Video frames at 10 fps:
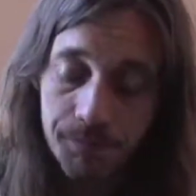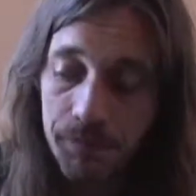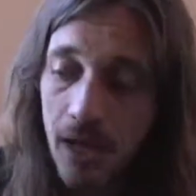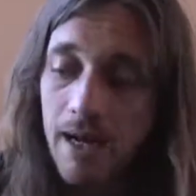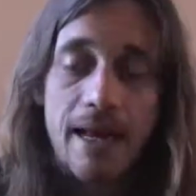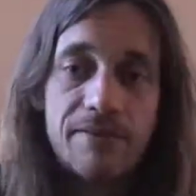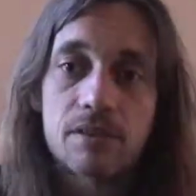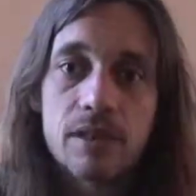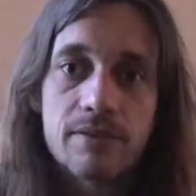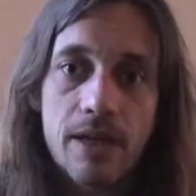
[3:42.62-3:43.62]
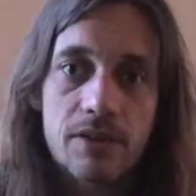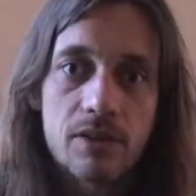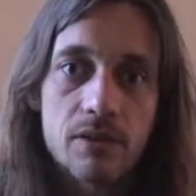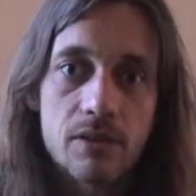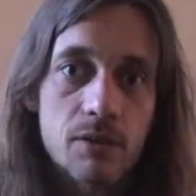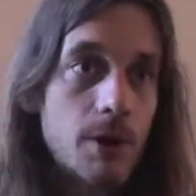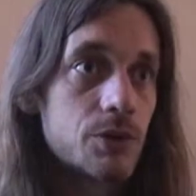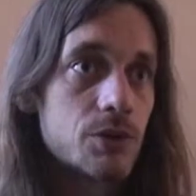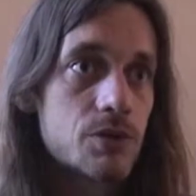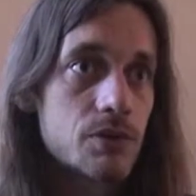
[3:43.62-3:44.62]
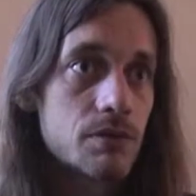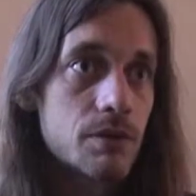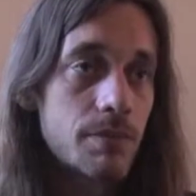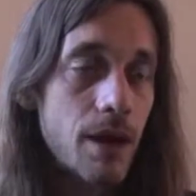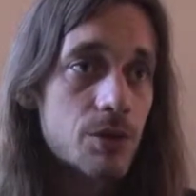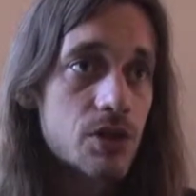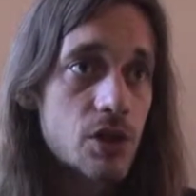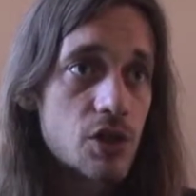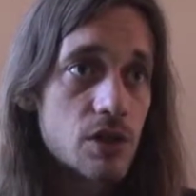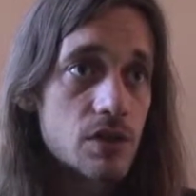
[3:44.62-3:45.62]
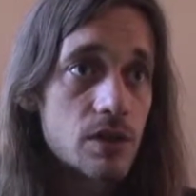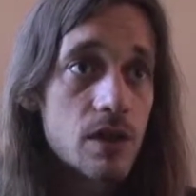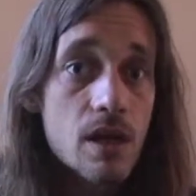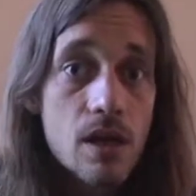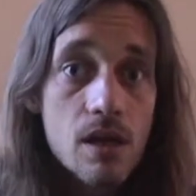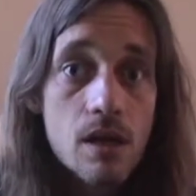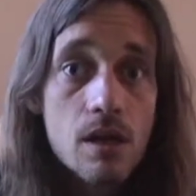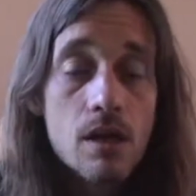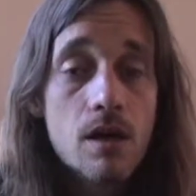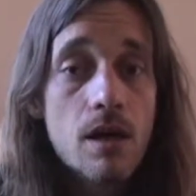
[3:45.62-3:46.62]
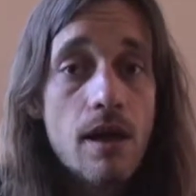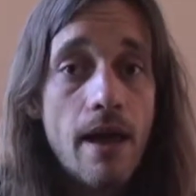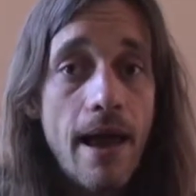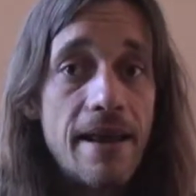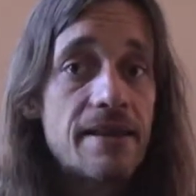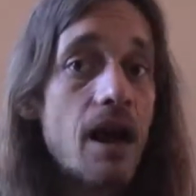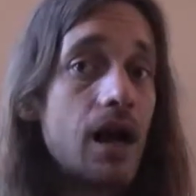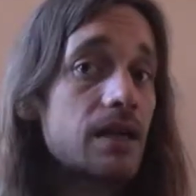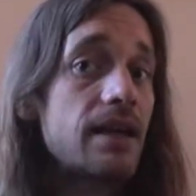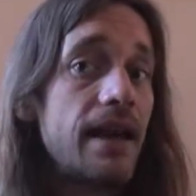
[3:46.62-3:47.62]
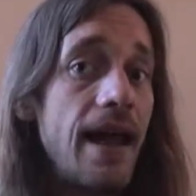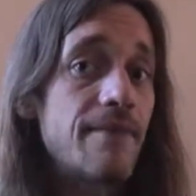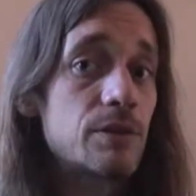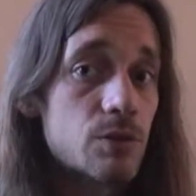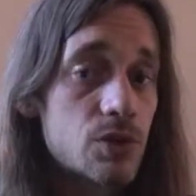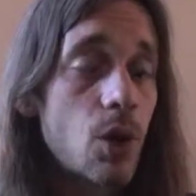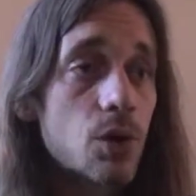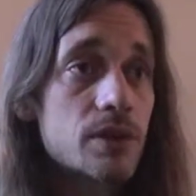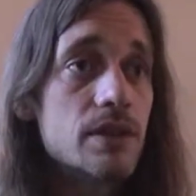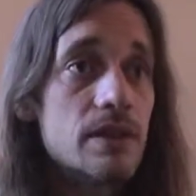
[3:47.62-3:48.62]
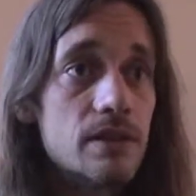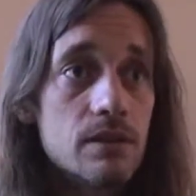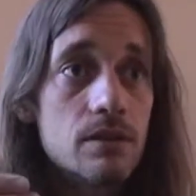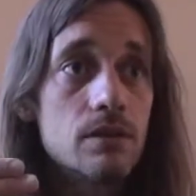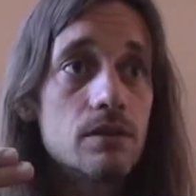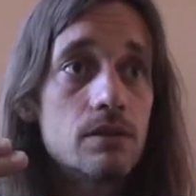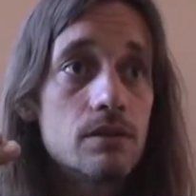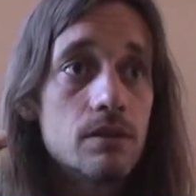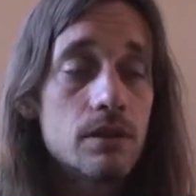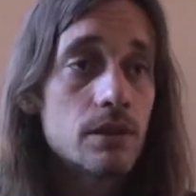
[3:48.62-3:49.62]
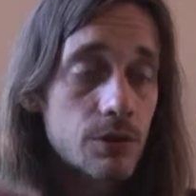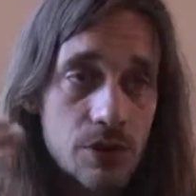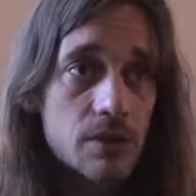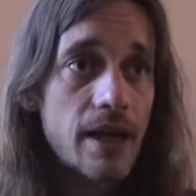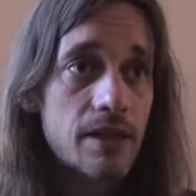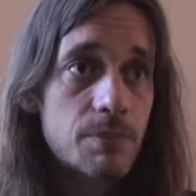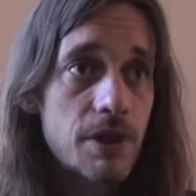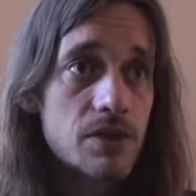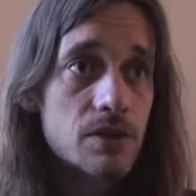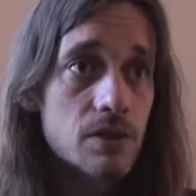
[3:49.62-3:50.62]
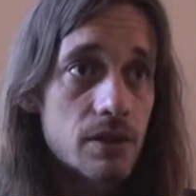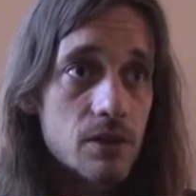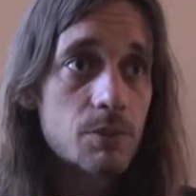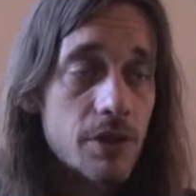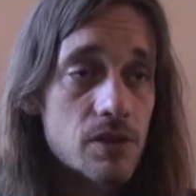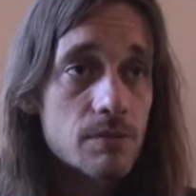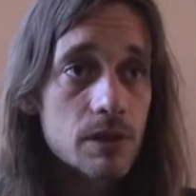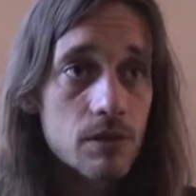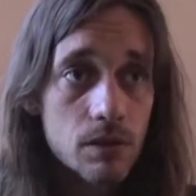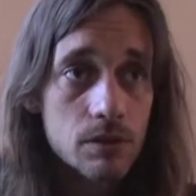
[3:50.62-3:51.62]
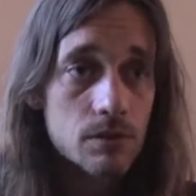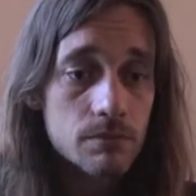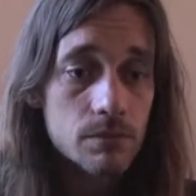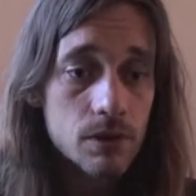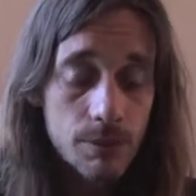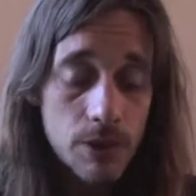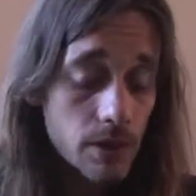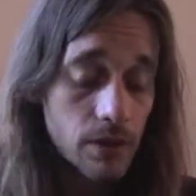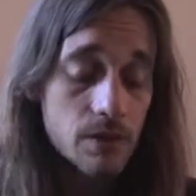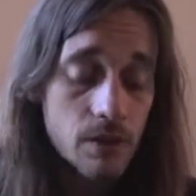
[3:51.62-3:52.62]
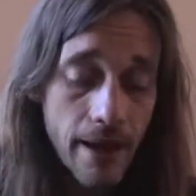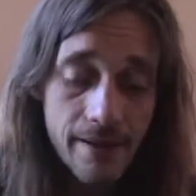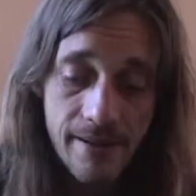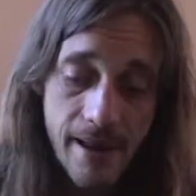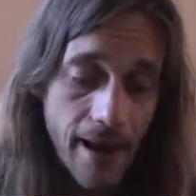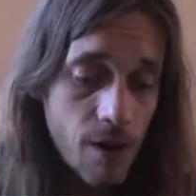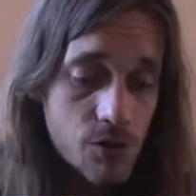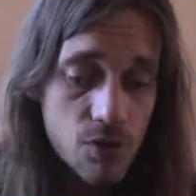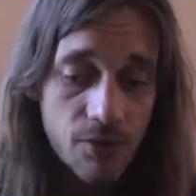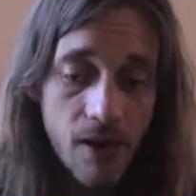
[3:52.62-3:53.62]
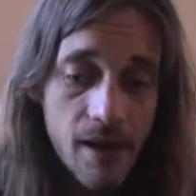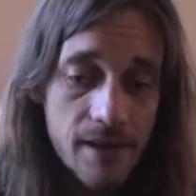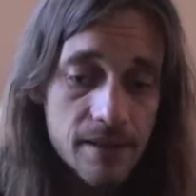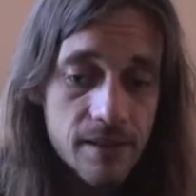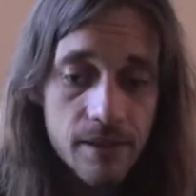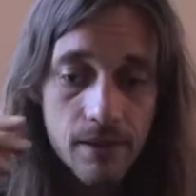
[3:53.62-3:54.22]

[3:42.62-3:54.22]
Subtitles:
not have to live next to smelters and power stations and not have it result in increasing tax base and displacement in long-term communities. And how to find